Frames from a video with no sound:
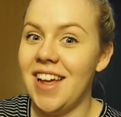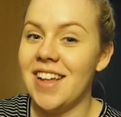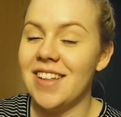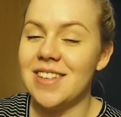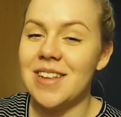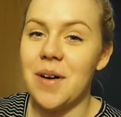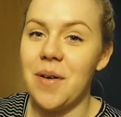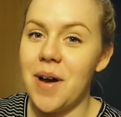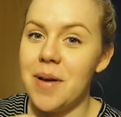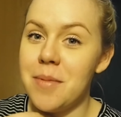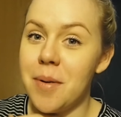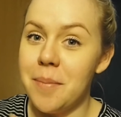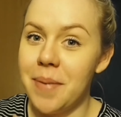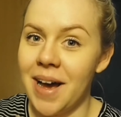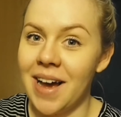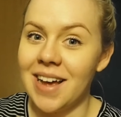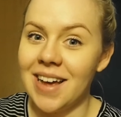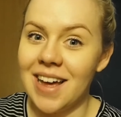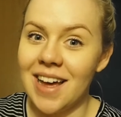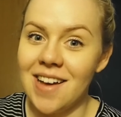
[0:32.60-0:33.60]
So I'm on
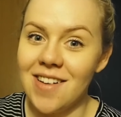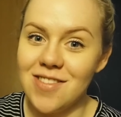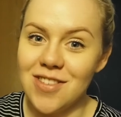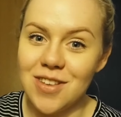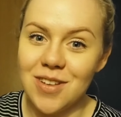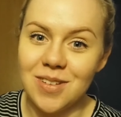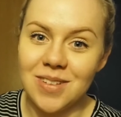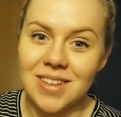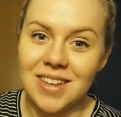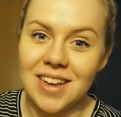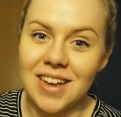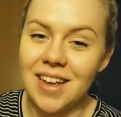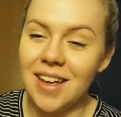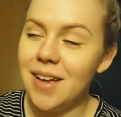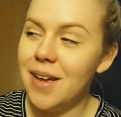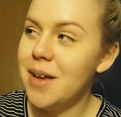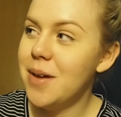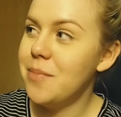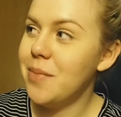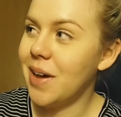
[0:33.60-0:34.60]
pancake duty
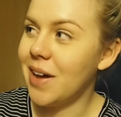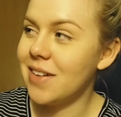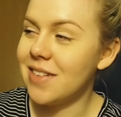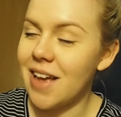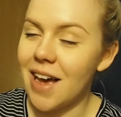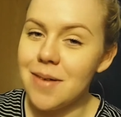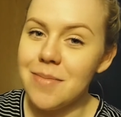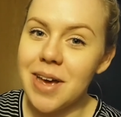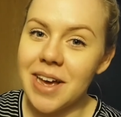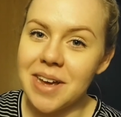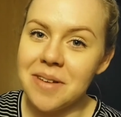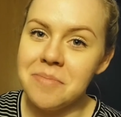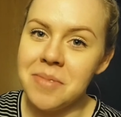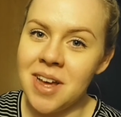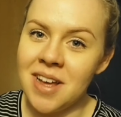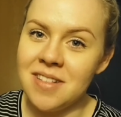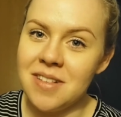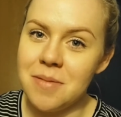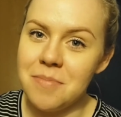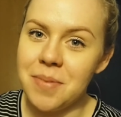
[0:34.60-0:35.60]
because I make
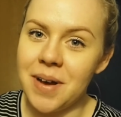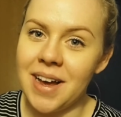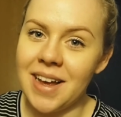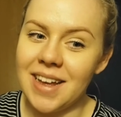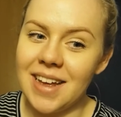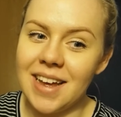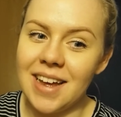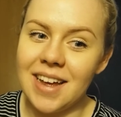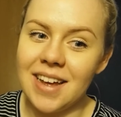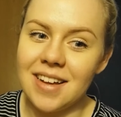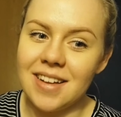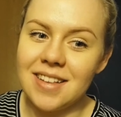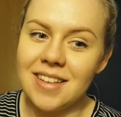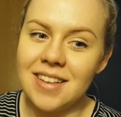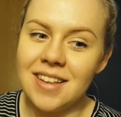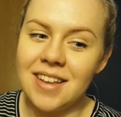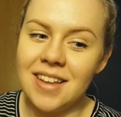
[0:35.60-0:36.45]
amazing pancakes.